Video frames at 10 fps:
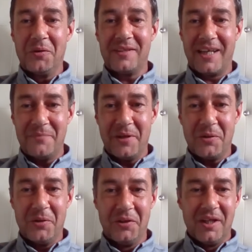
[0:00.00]
time
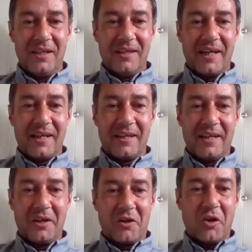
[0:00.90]
ago uh,
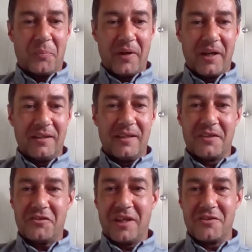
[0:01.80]
and incorporating this
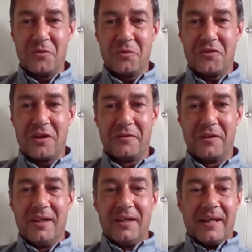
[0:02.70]
digital stuff.
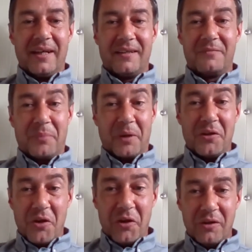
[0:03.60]
Uh, but
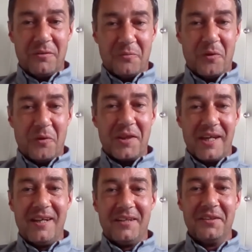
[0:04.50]
now we're
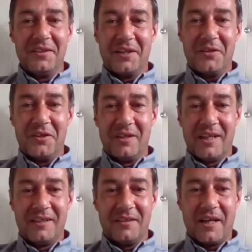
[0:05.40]
there, you know,
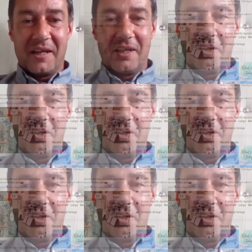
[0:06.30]
and I can